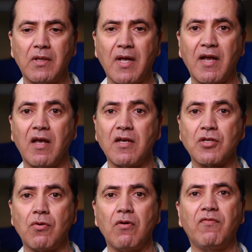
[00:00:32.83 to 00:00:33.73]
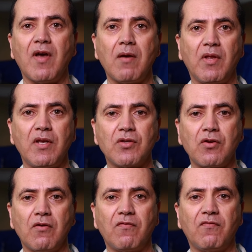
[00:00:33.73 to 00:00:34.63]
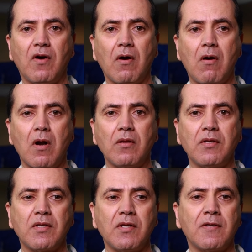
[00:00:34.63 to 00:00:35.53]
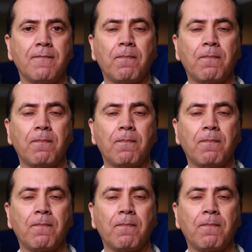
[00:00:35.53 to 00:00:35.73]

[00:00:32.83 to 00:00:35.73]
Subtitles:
like a strong family history of heart disease.